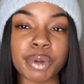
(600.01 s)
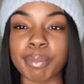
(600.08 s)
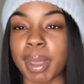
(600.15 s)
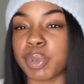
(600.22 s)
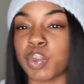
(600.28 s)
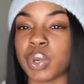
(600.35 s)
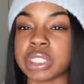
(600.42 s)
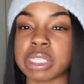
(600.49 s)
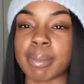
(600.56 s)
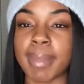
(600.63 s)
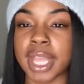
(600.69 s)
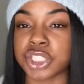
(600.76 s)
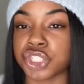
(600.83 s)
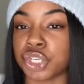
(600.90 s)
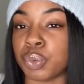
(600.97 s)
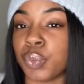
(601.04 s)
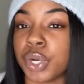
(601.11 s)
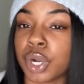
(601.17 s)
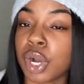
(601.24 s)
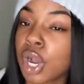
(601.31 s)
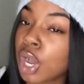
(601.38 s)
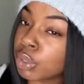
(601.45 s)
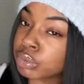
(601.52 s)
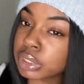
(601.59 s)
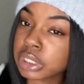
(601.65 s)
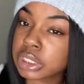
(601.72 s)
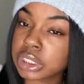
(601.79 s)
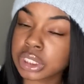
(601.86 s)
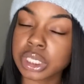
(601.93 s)
maybe you want to match your winter coat
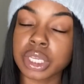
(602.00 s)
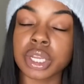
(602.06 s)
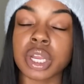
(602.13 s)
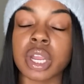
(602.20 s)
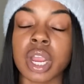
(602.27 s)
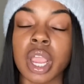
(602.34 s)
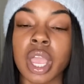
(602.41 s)
this year,